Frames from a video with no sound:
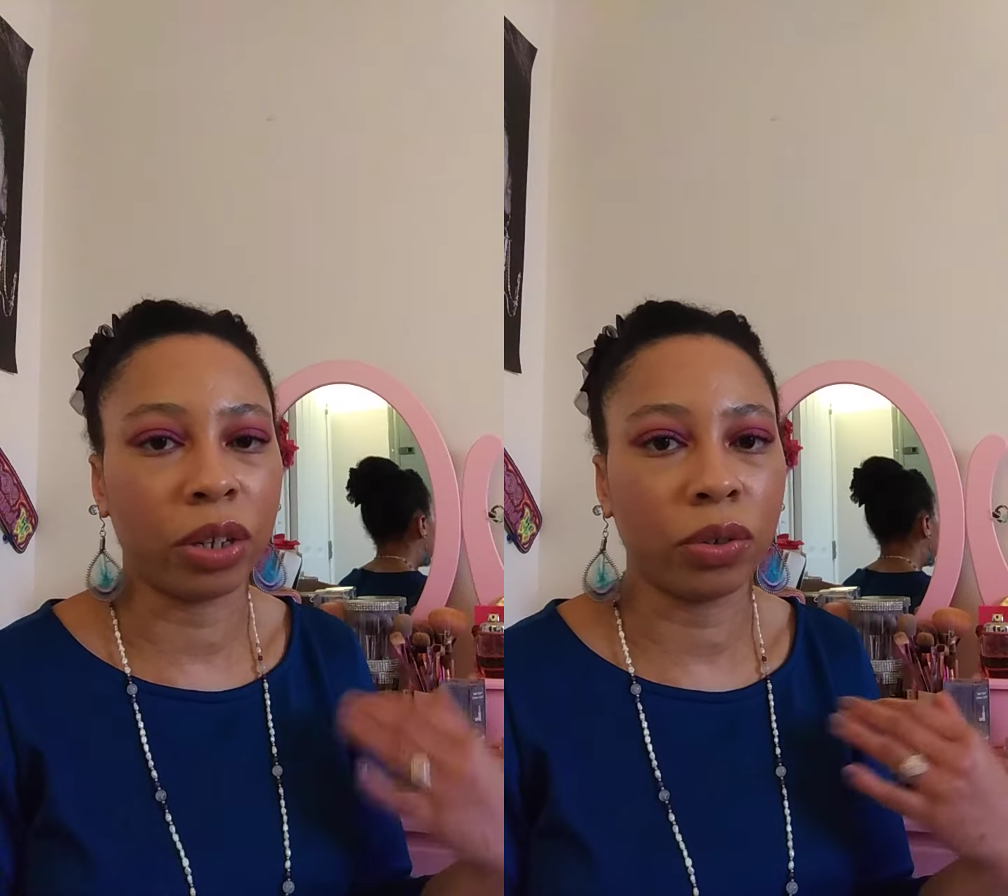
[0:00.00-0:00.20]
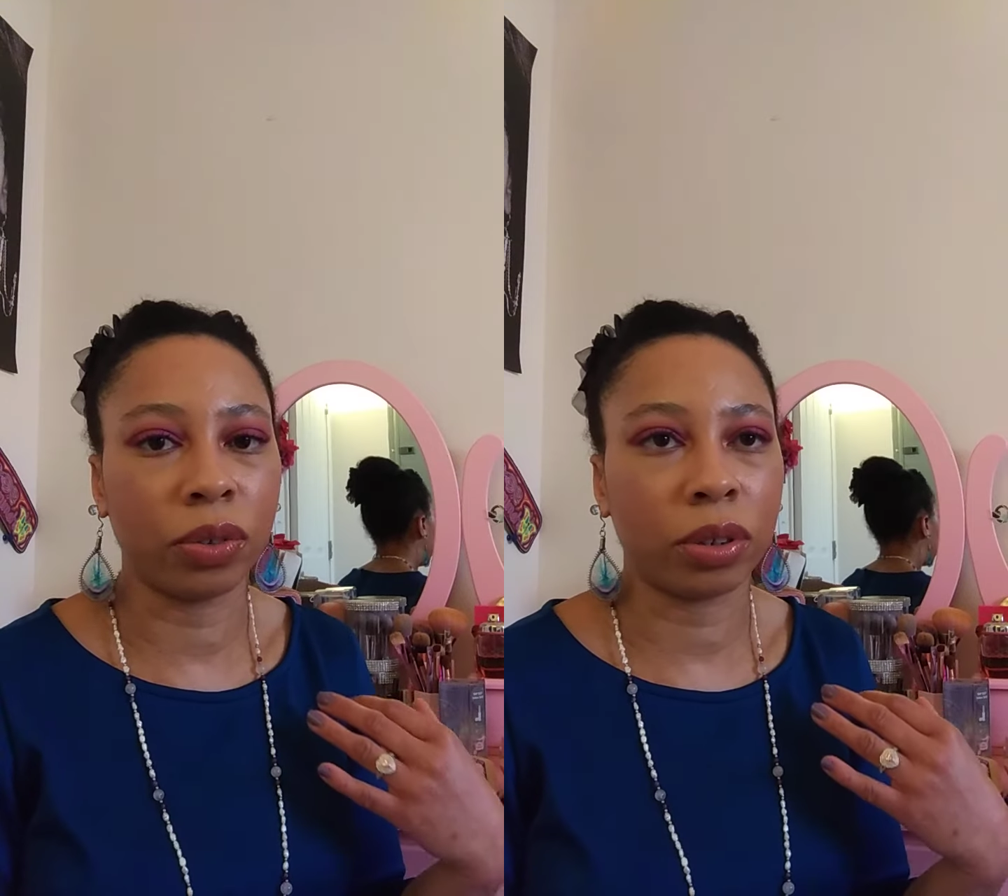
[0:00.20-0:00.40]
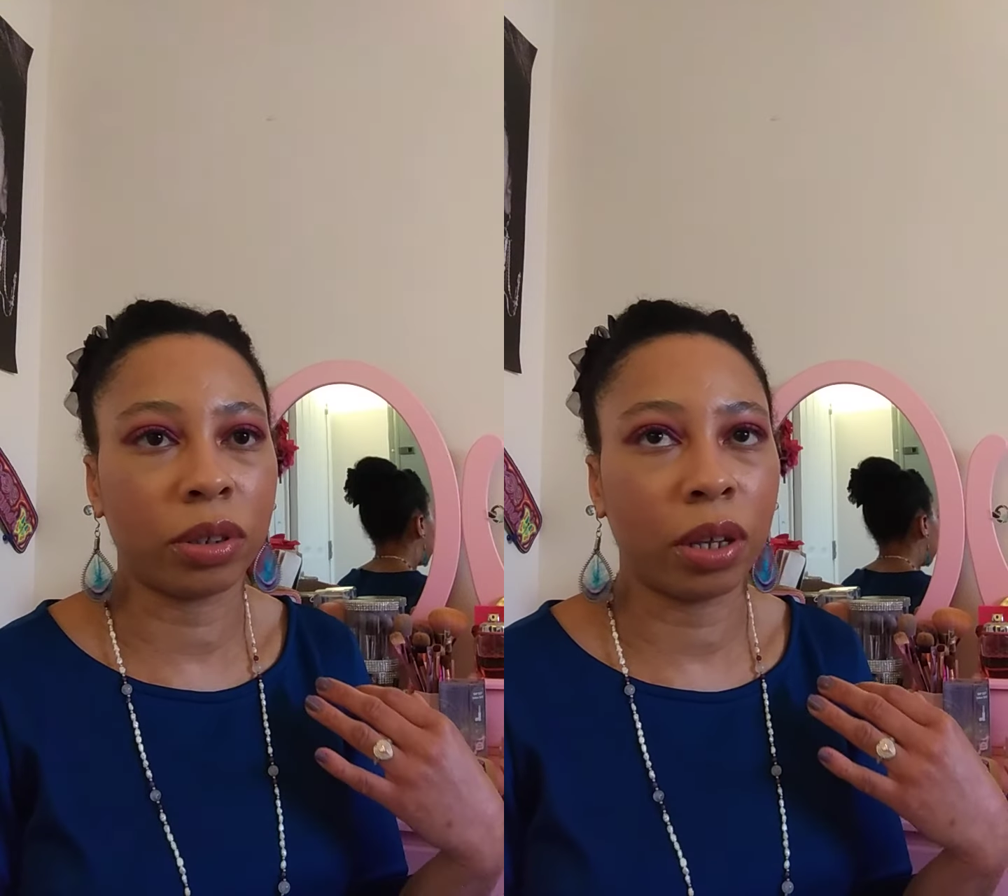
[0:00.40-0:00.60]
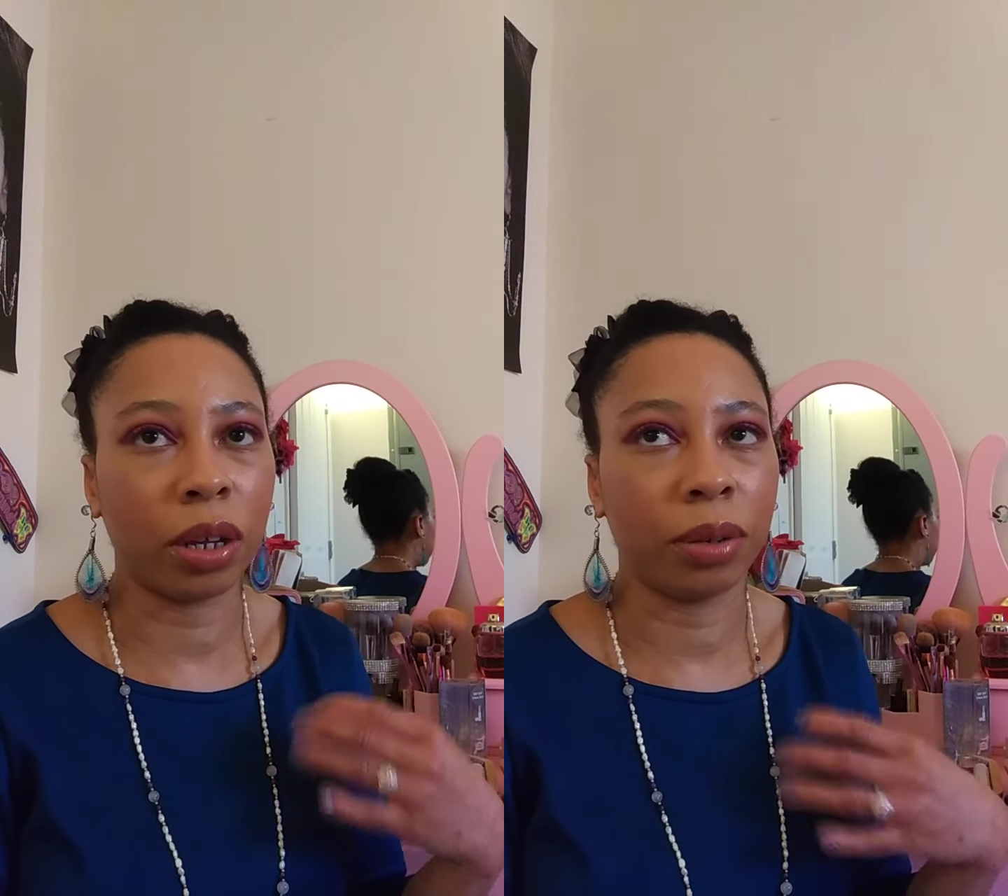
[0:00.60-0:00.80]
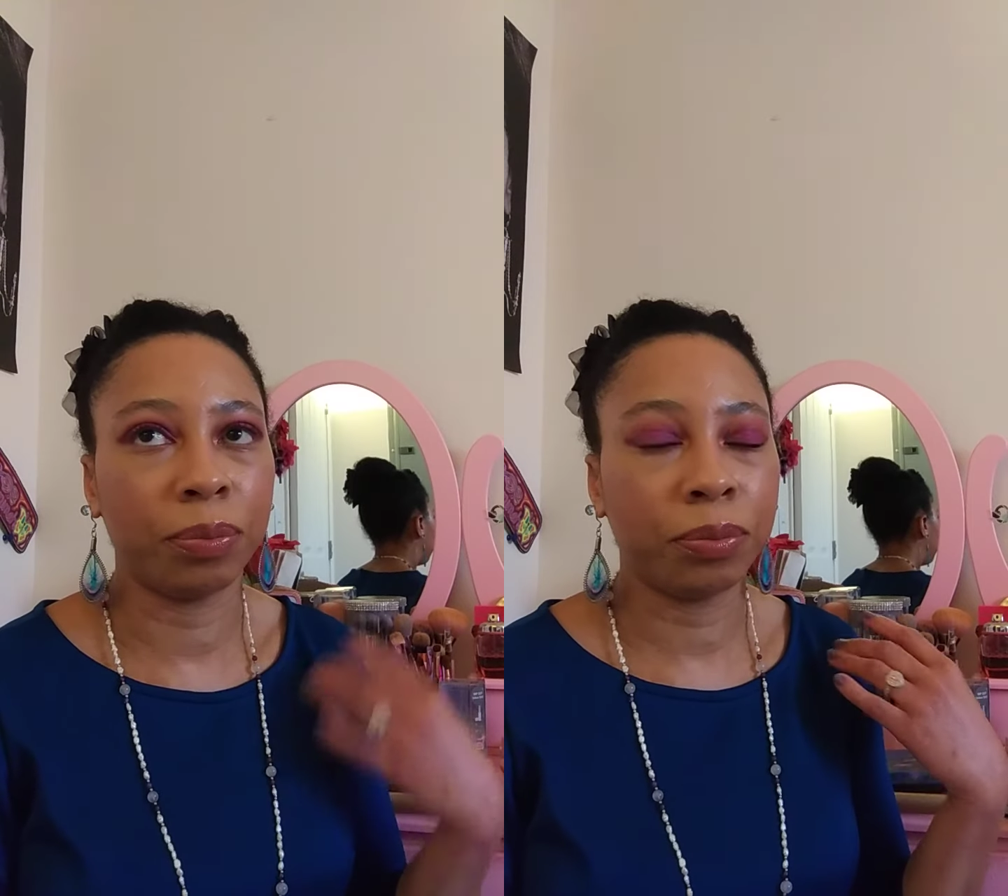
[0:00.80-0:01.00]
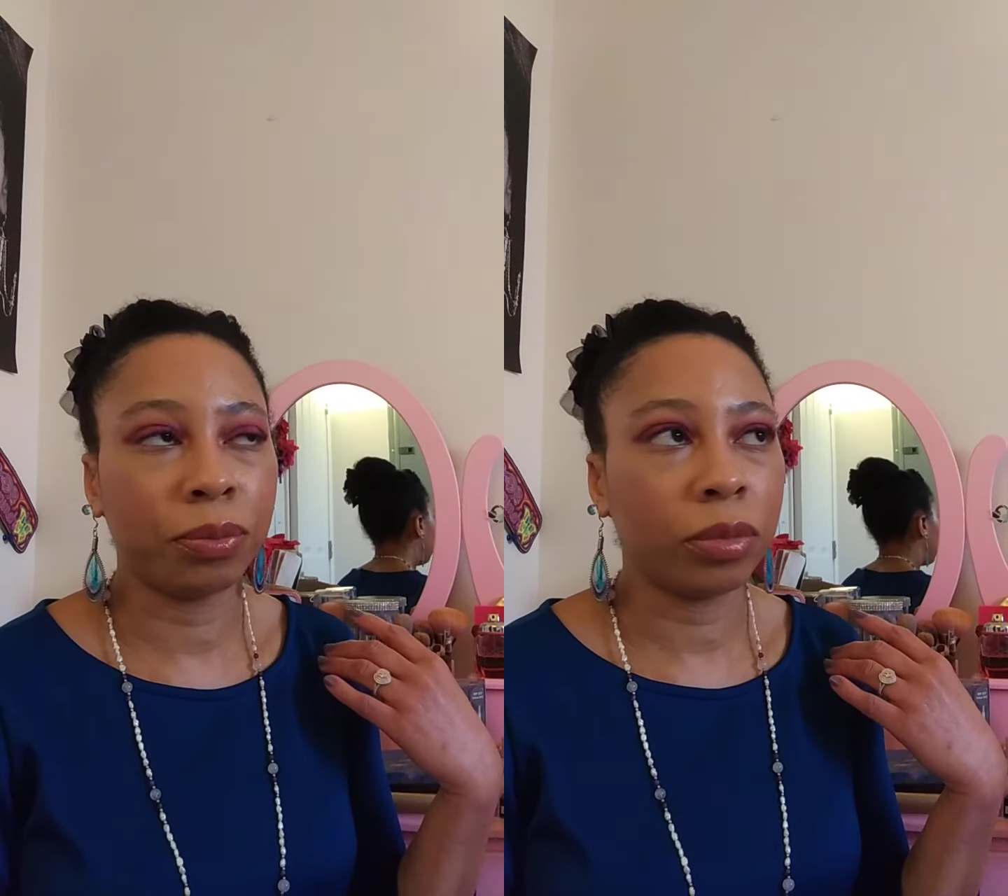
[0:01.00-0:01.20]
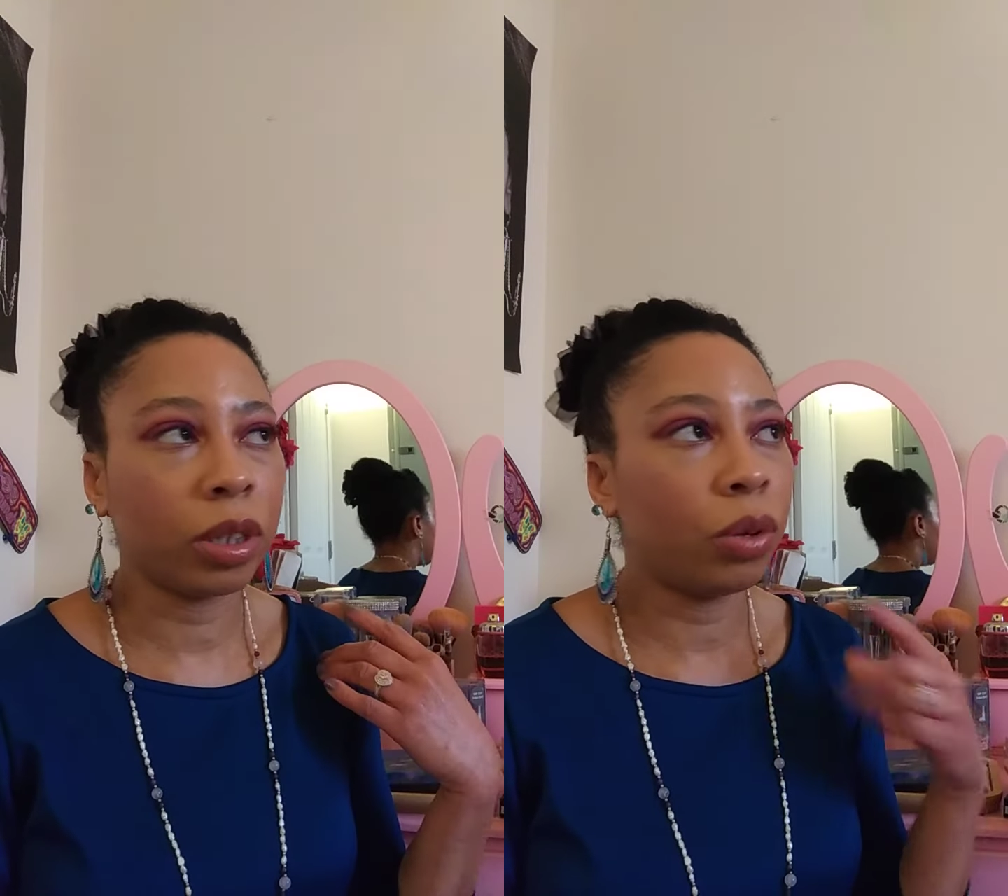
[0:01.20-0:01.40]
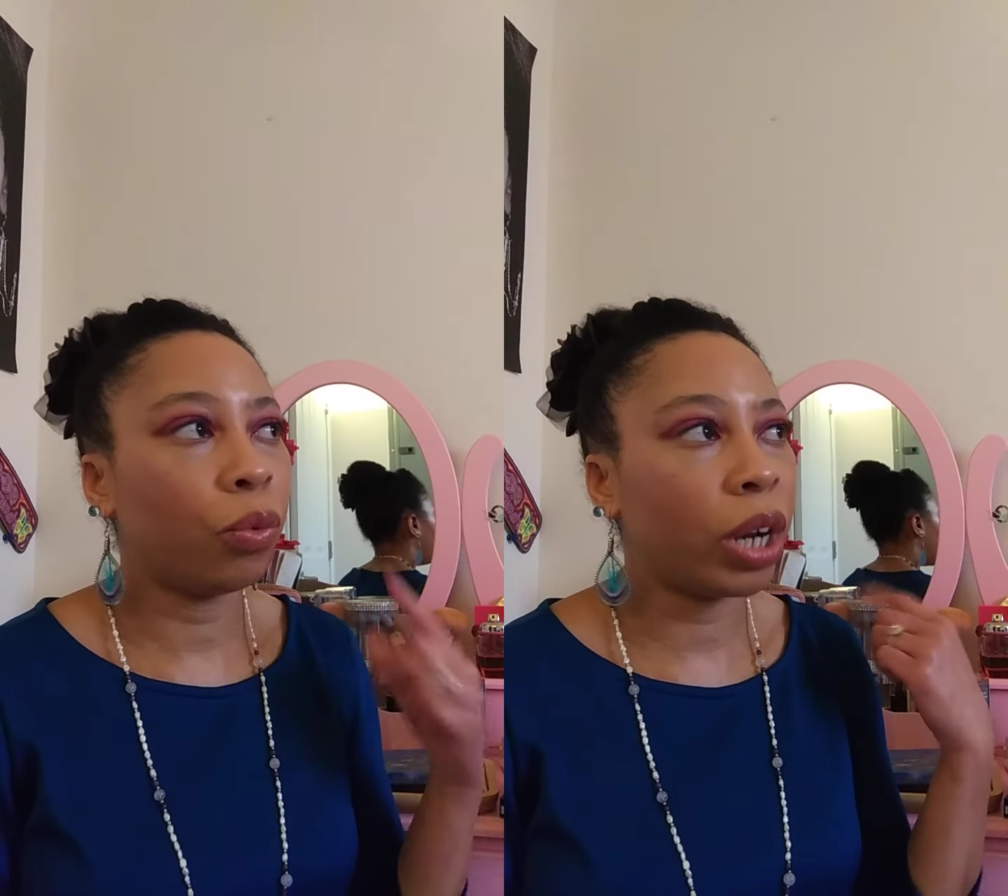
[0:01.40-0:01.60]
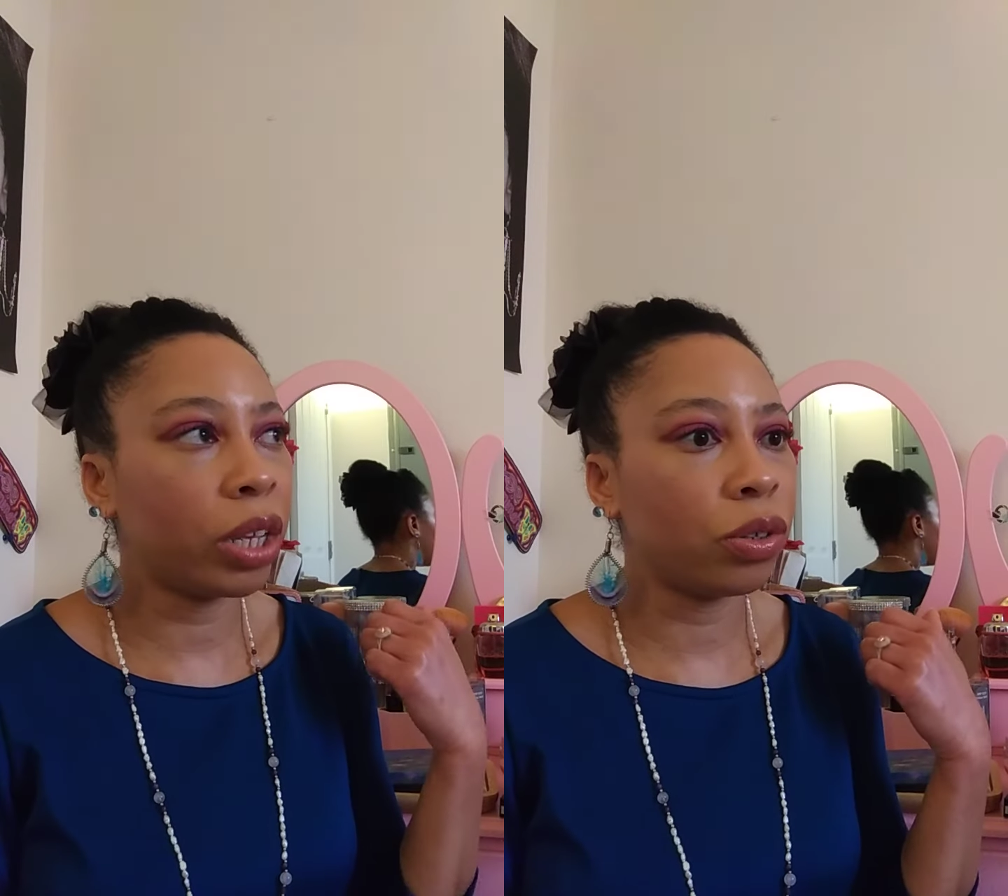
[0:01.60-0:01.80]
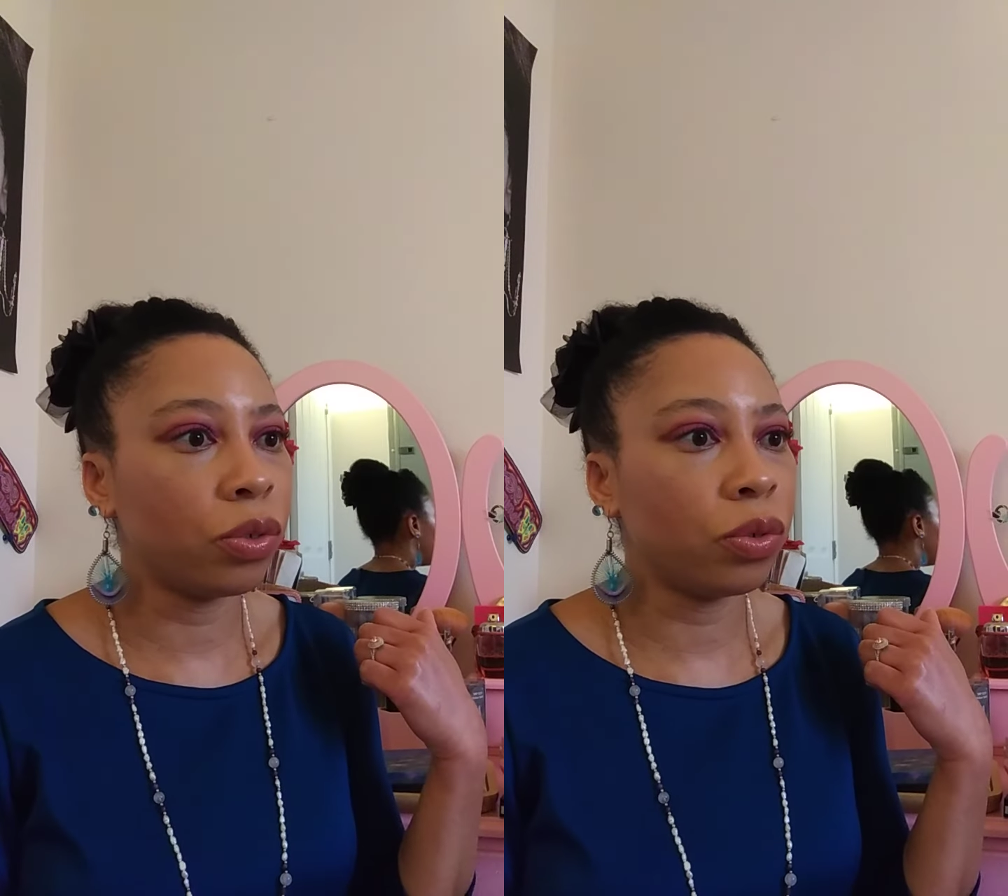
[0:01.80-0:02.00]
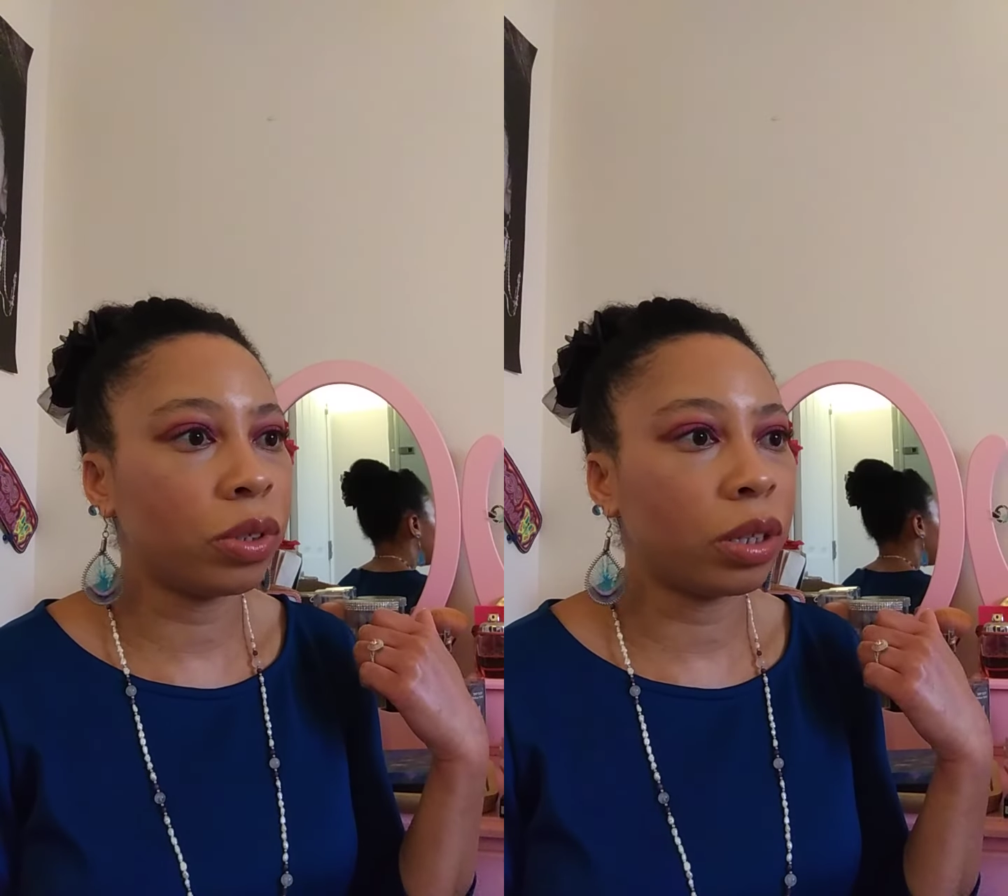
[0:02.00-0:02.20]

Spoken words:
use